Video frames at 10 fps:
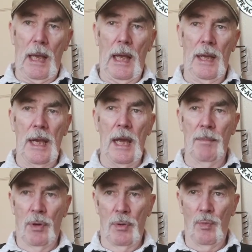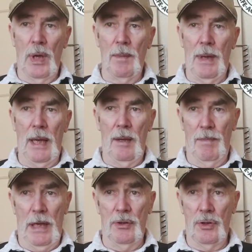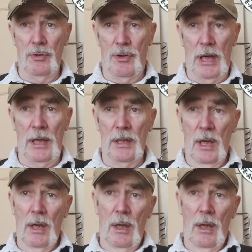airborne wing, parachute trained,